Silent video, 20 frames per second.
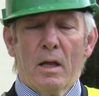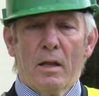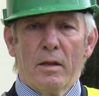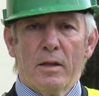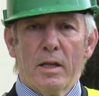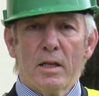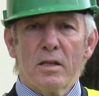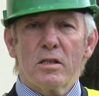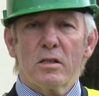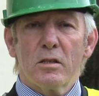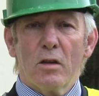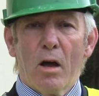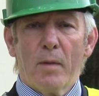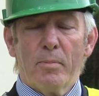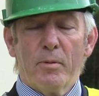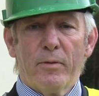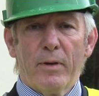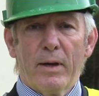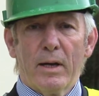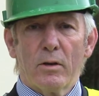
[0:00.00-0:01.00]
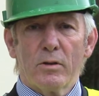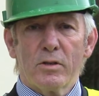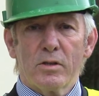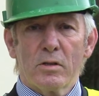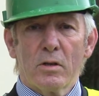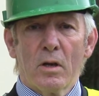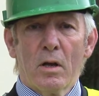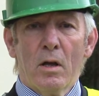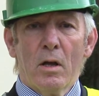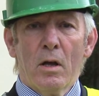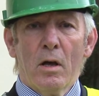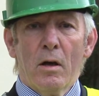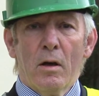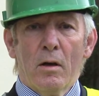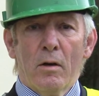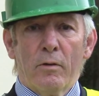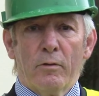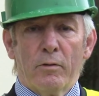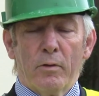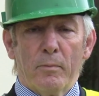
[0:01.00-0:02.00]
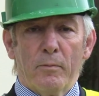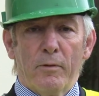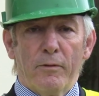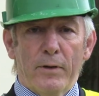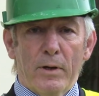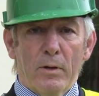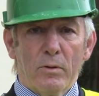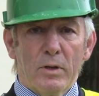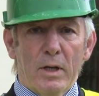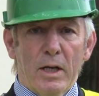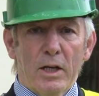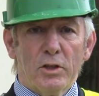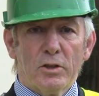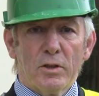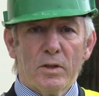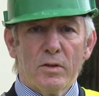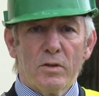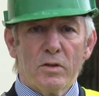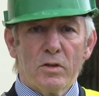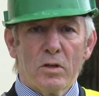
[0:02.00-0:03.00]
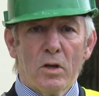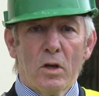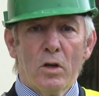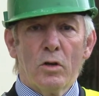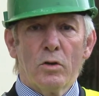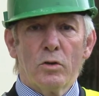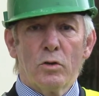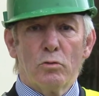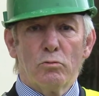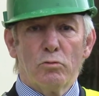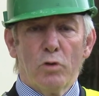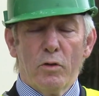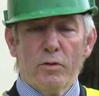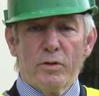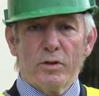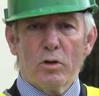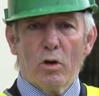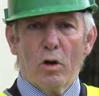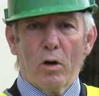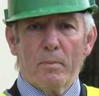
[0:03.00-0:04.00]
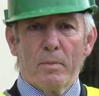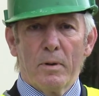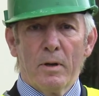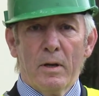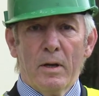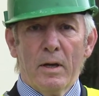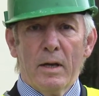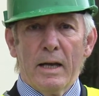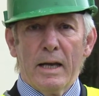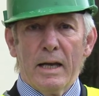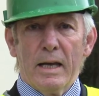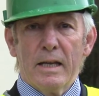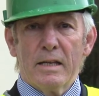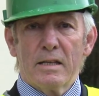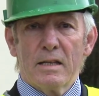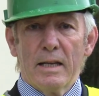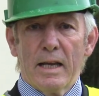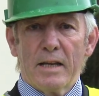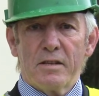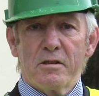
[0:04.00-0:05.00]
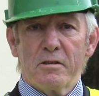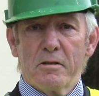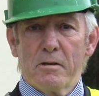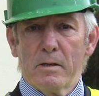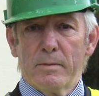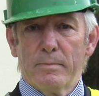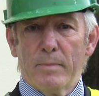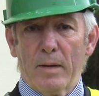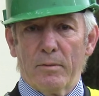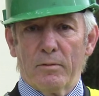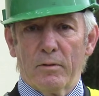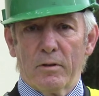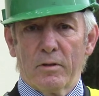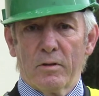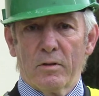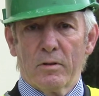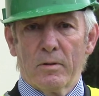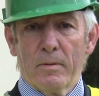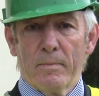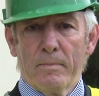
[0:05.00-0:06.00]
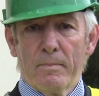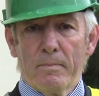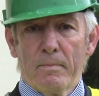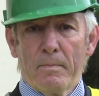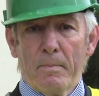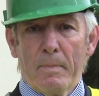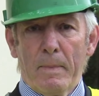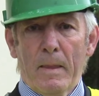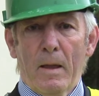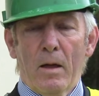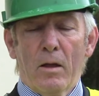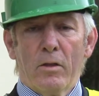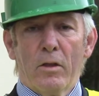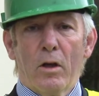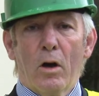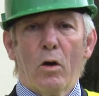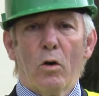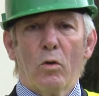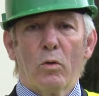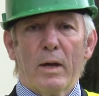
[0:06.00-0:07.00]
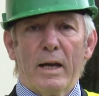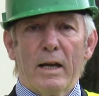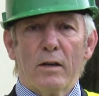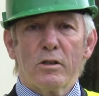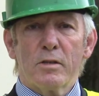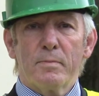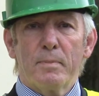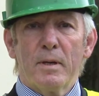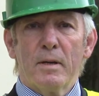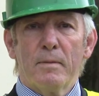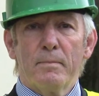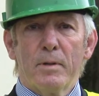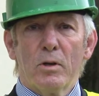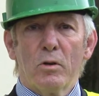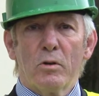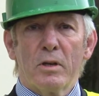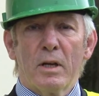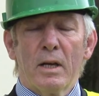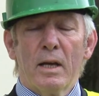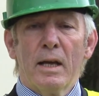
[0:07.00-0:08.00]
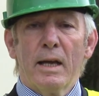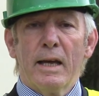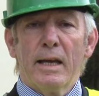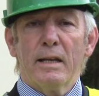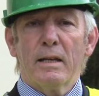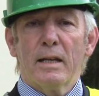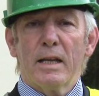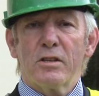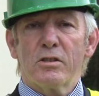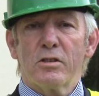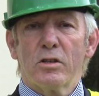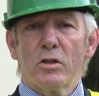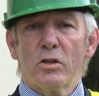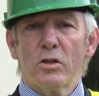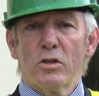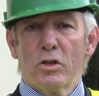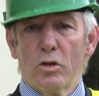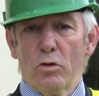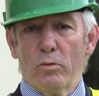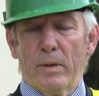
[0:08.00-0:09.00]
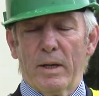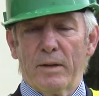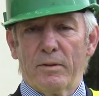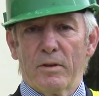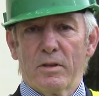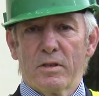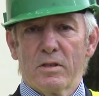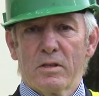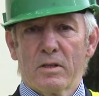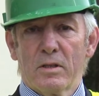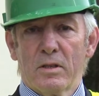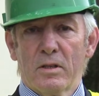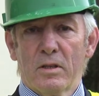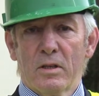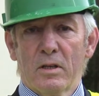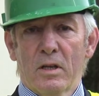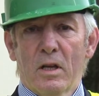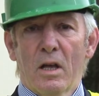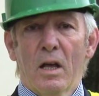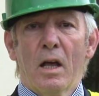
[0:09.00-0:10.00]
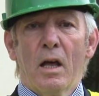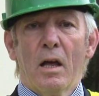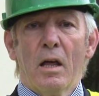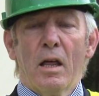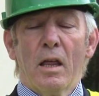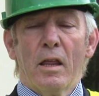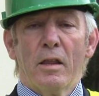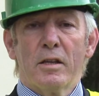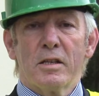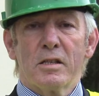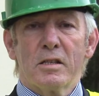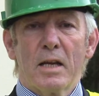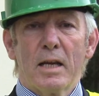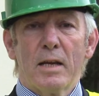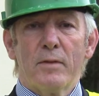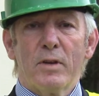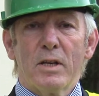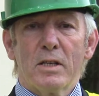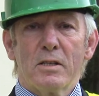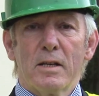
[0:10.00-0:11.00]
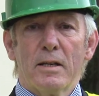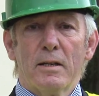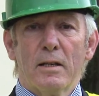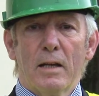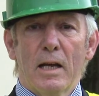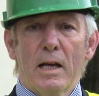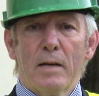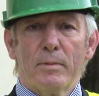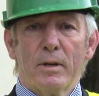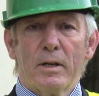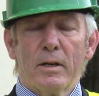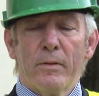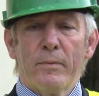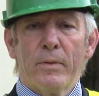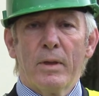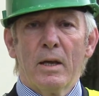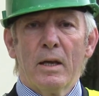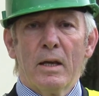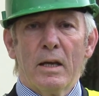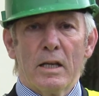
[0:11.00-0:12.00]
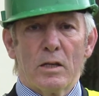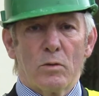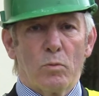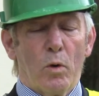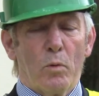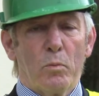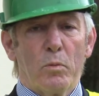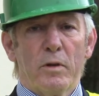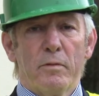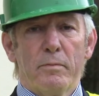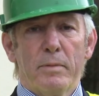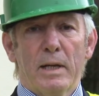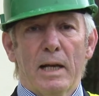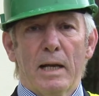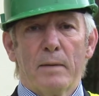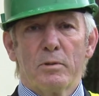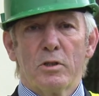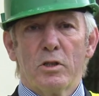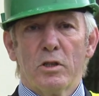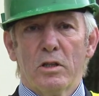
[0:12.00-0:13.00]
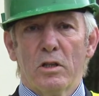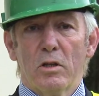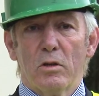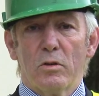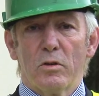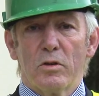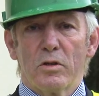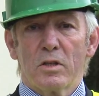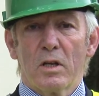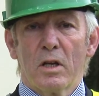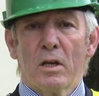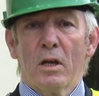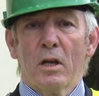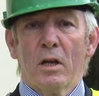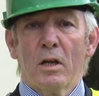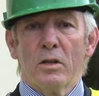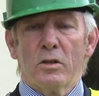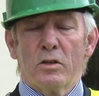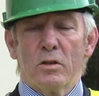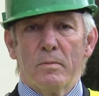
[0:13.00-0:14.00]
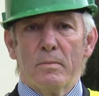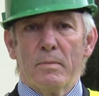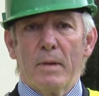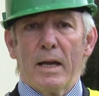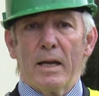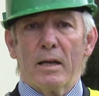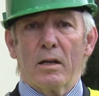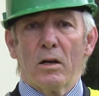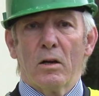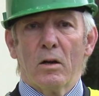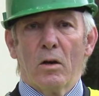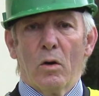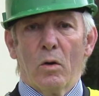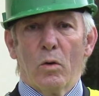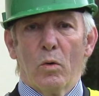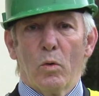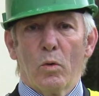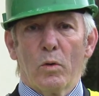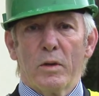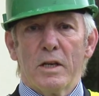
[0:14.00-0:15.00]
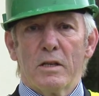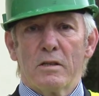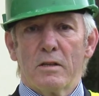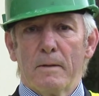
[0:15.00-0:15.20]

This type of house, from foundations to rooftop, is less than a month. The whole house being built in less than 2 months. The savings in labour is what we've been able to use to make all these